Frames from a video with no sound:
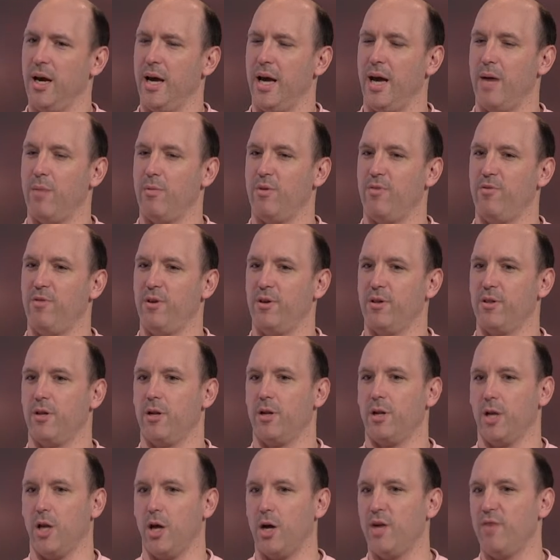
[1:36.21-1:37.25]
And we feel that
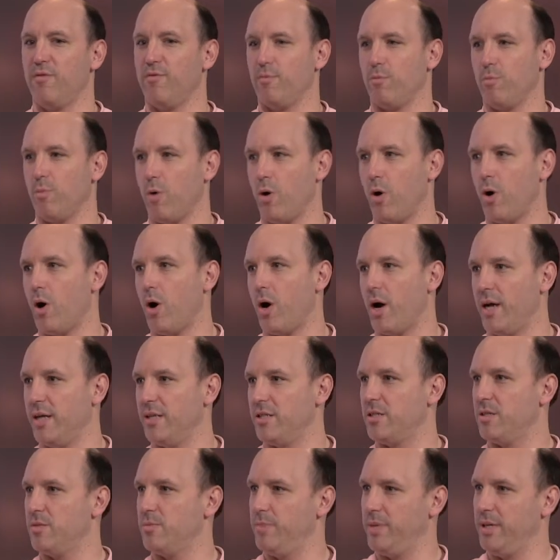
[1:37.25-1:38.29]
LifeWise
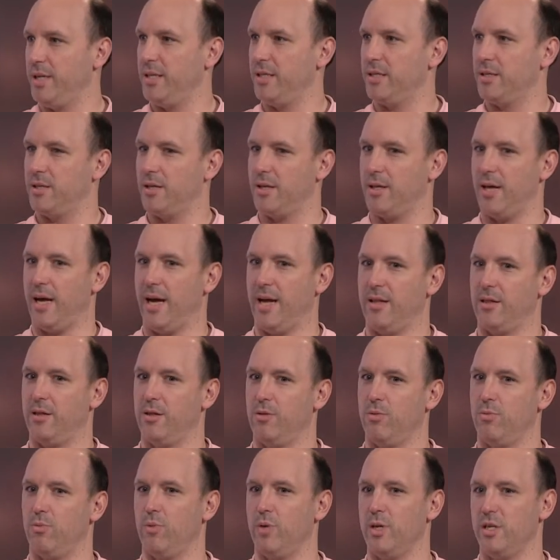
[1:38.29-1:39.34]
speaks to that
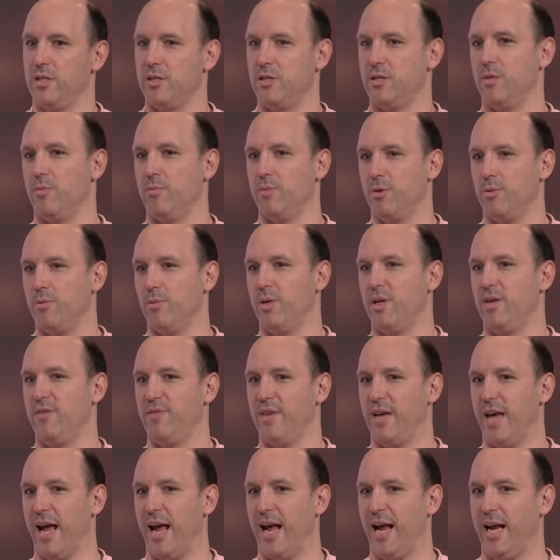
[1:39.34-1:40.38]
the wisdom that we've
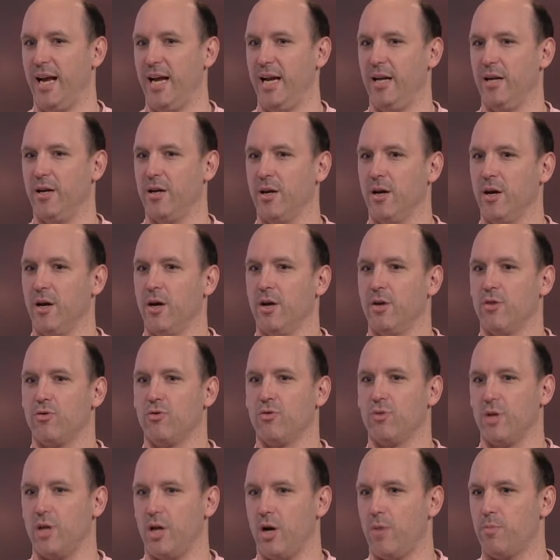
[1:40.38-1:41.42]
gained
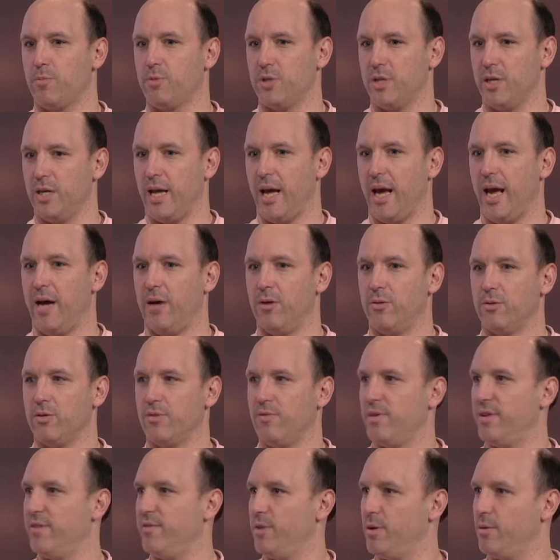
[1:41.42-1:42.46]
through the ups and downs
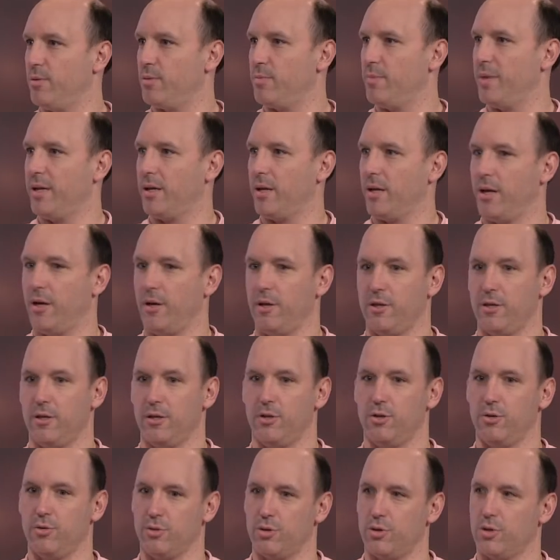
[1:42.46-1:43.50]
of living with mental health
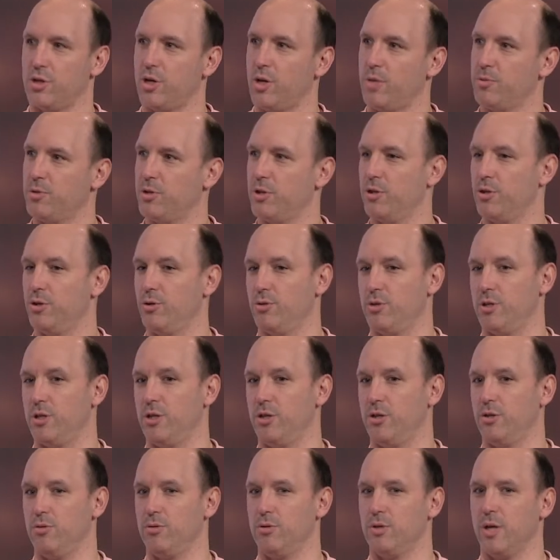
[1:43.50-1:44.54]
issues or substance use
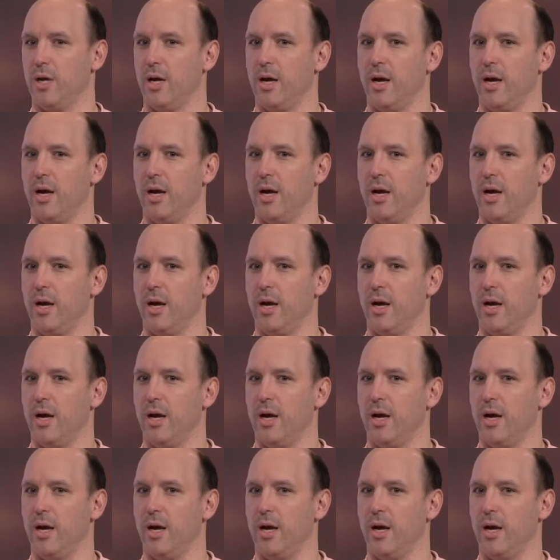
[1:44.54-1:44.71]
issues